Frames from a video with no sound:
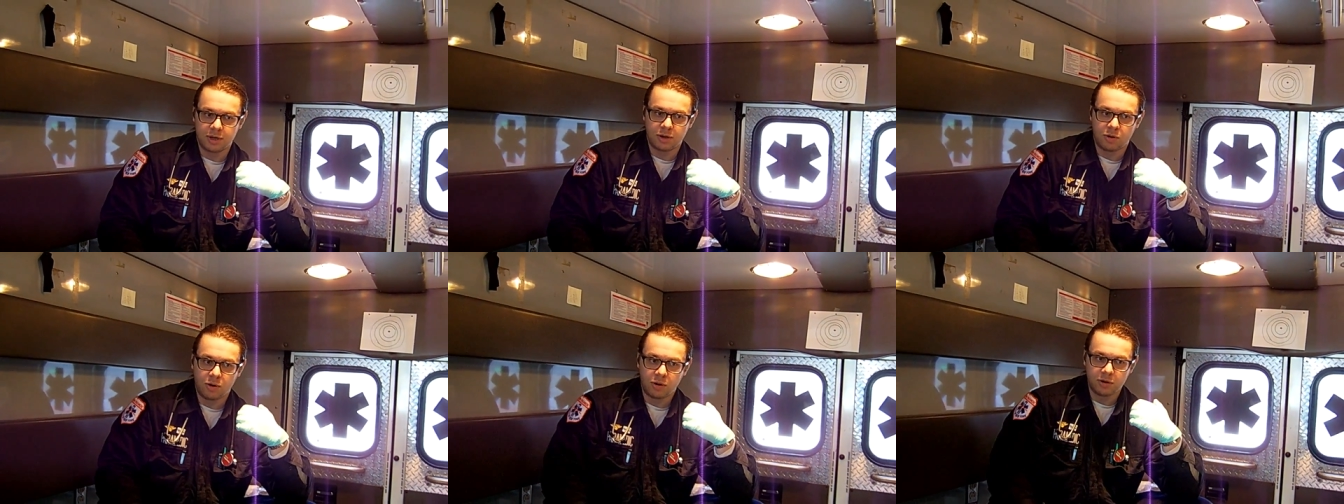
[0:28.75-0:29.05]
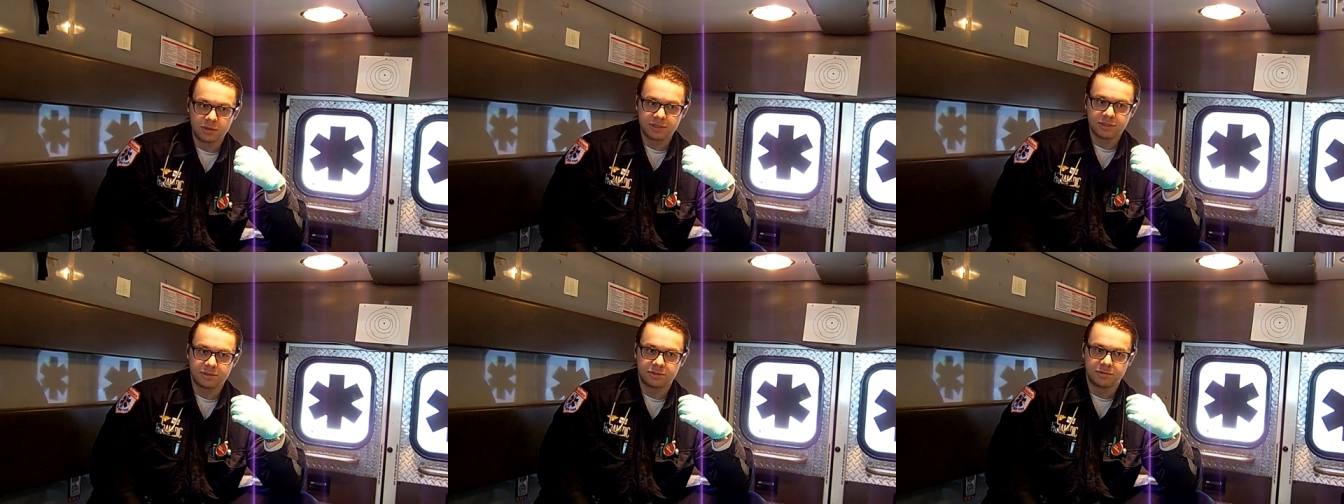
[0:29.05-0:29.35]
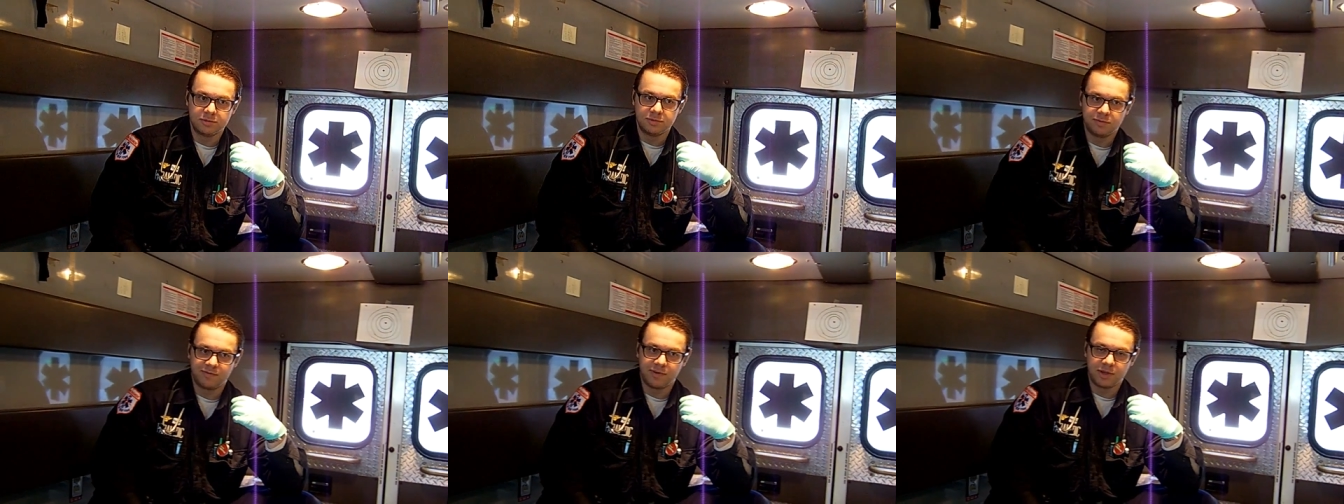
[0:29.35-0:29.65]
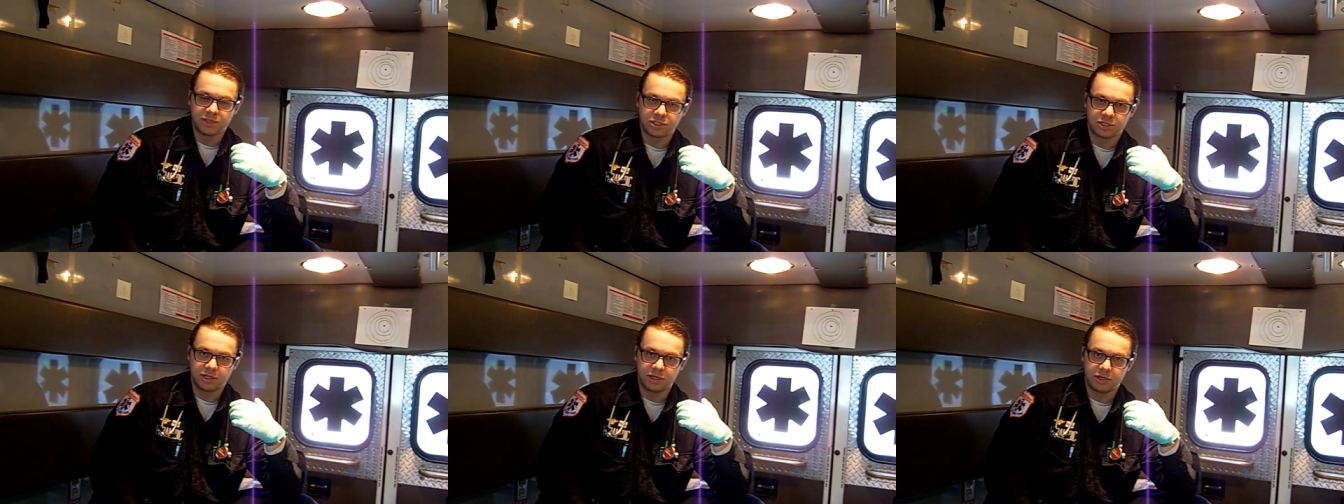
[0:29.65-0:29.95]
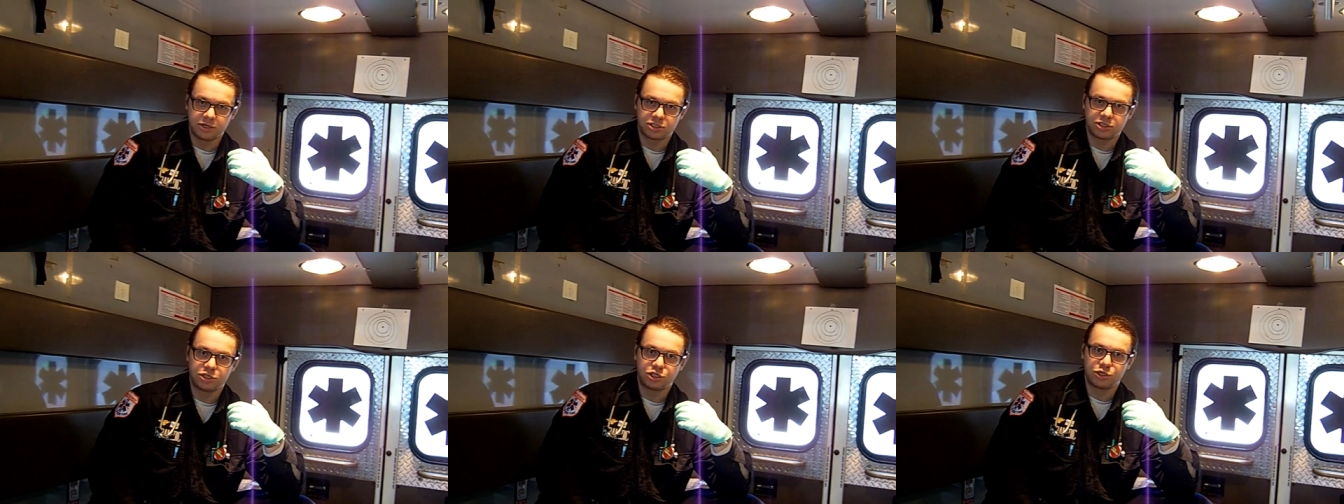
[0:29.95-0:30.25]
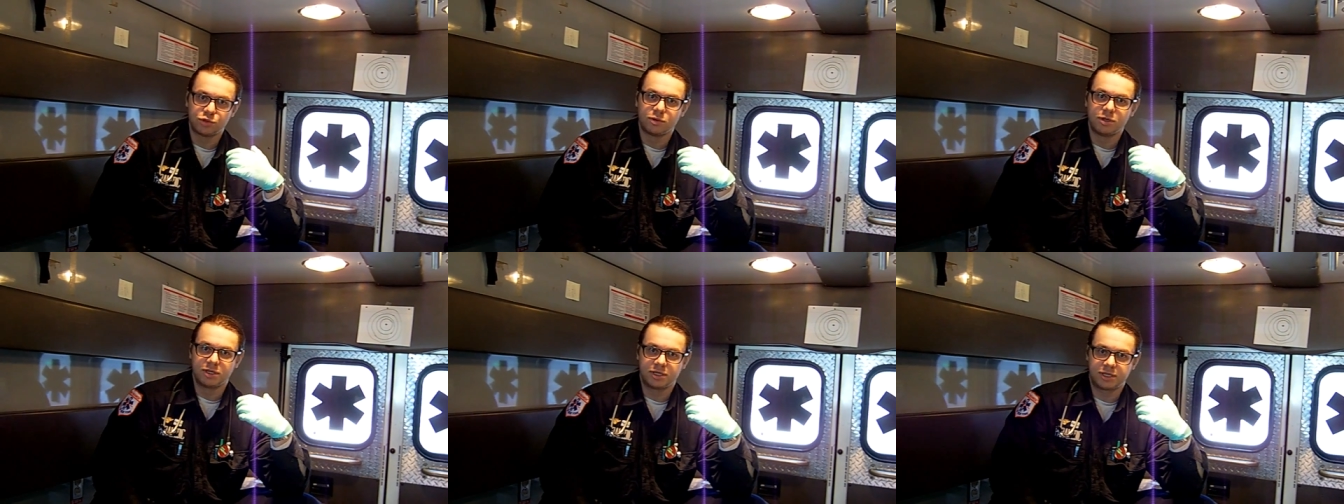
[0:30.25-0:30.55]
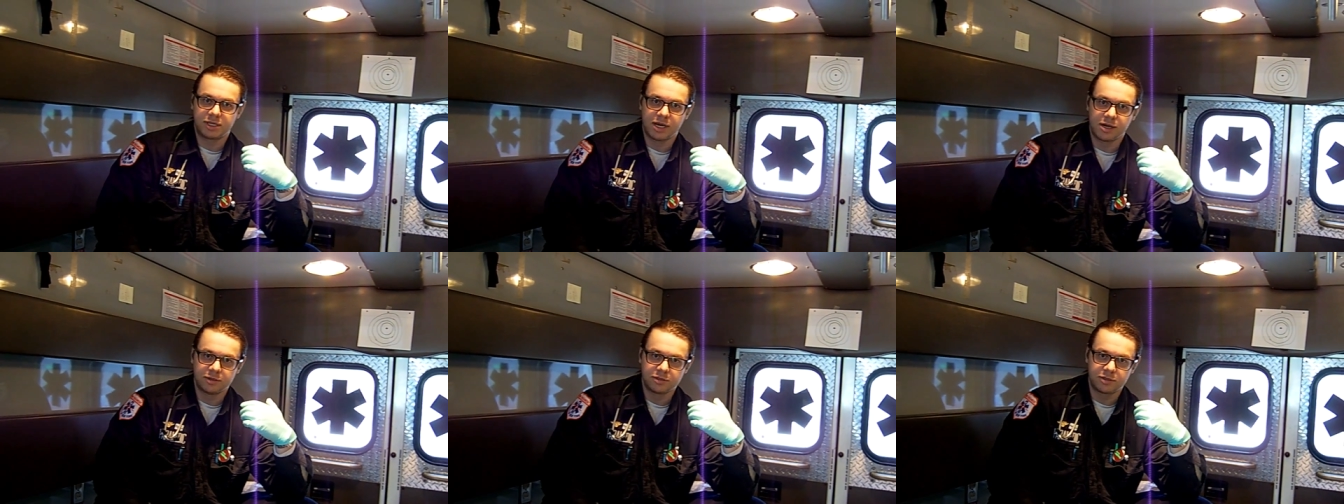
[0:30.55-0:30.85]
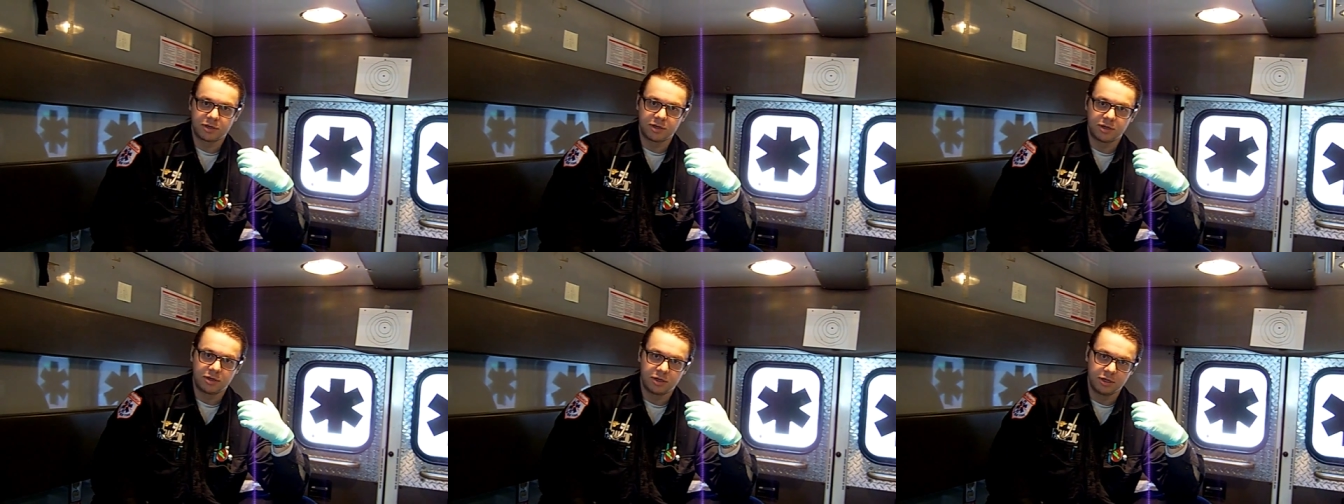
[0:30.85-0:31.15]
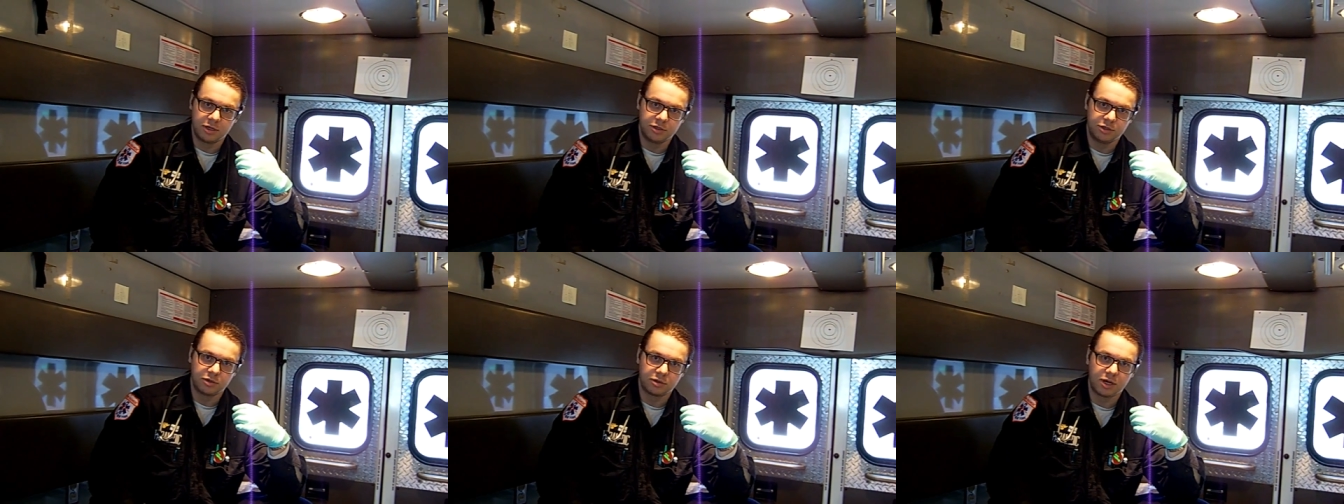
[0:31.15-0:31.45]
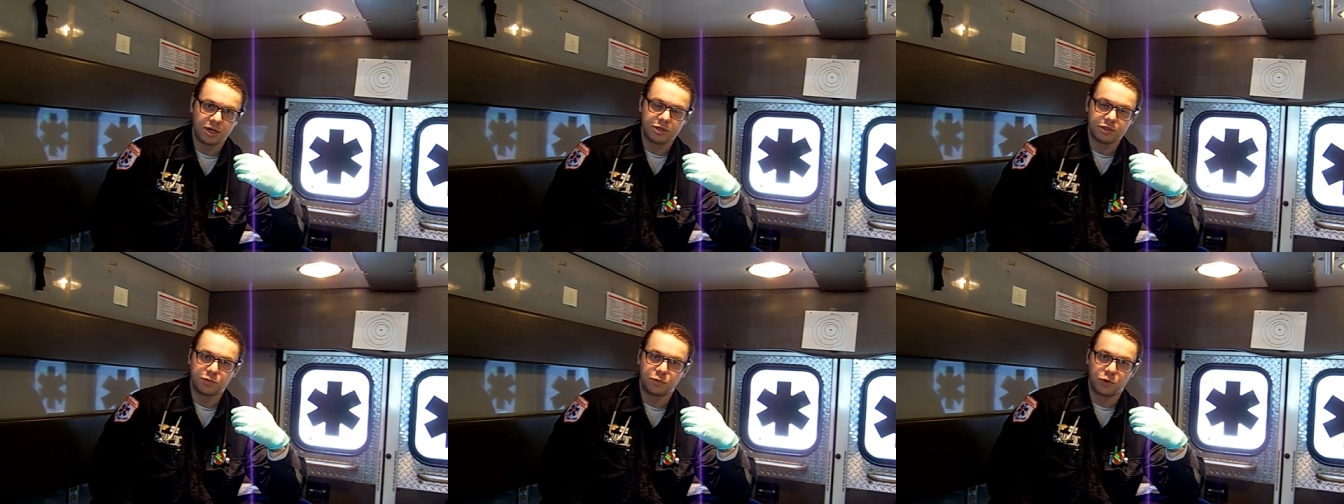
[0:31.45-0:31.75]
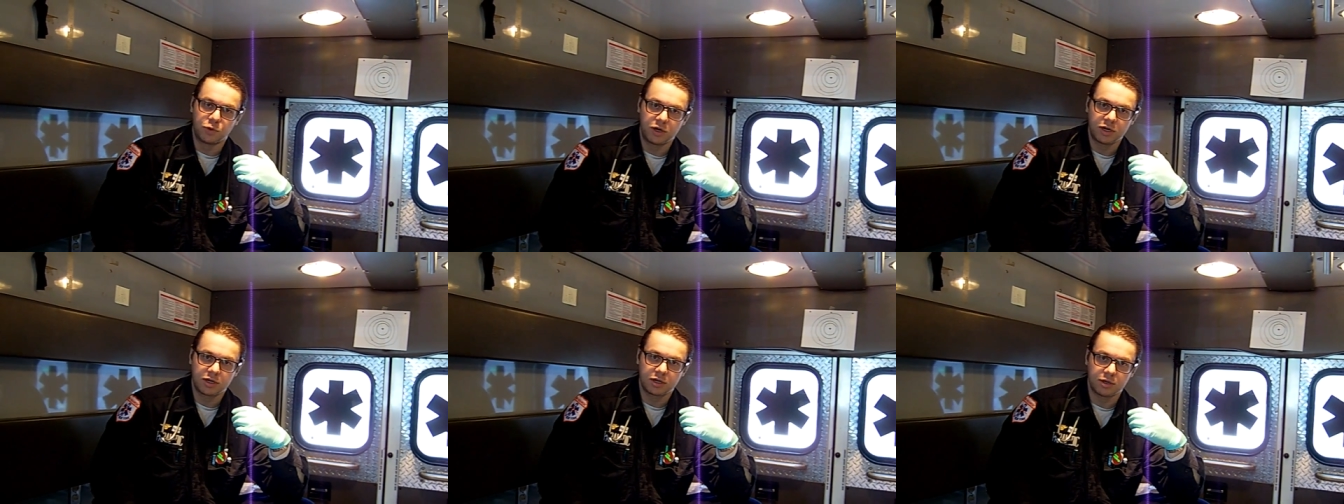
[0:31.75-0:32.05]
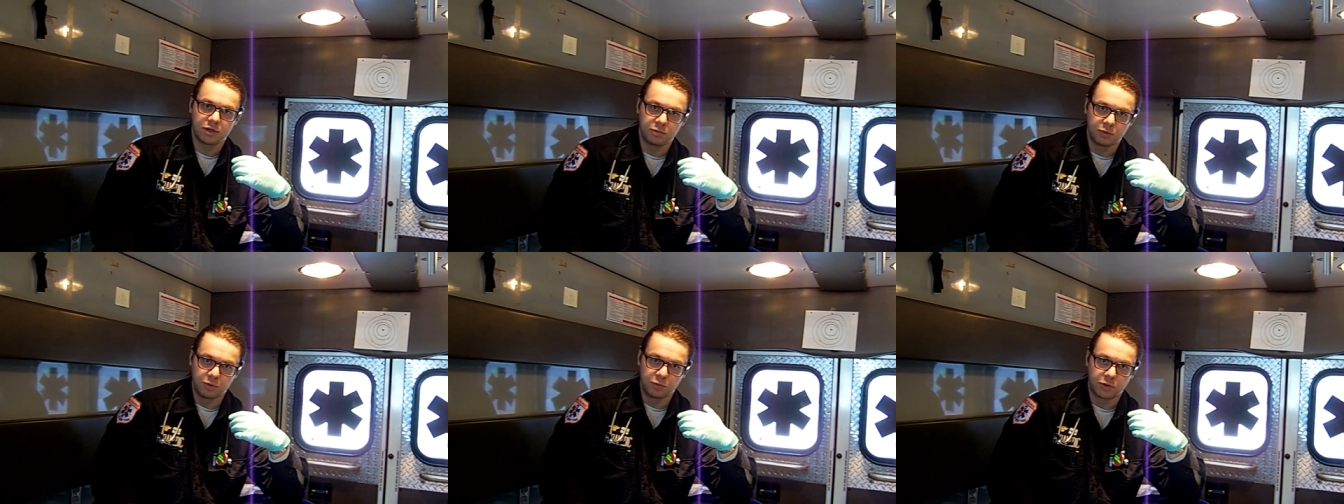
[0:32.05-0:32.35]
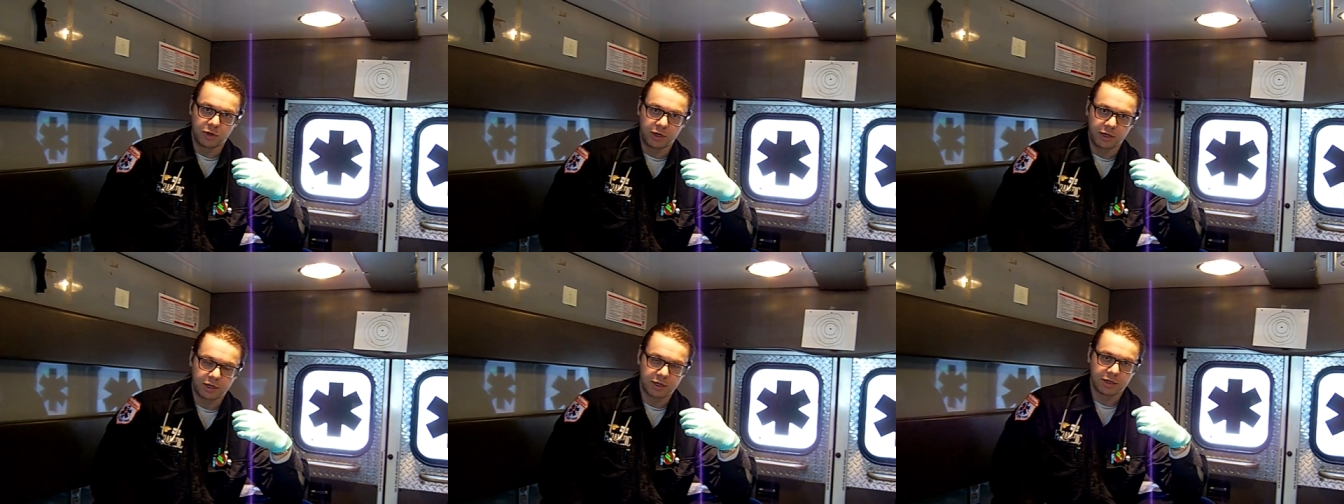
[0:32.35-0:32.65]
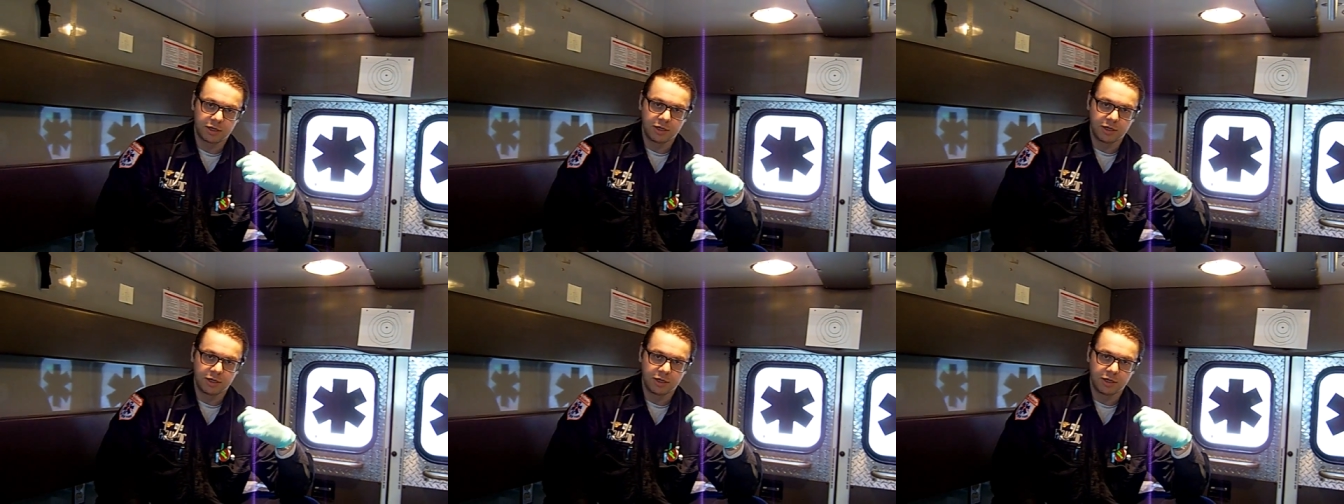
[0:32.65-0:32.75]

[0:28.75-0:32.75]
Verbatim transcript: all the ventilators that you will encounter in your line of work will work.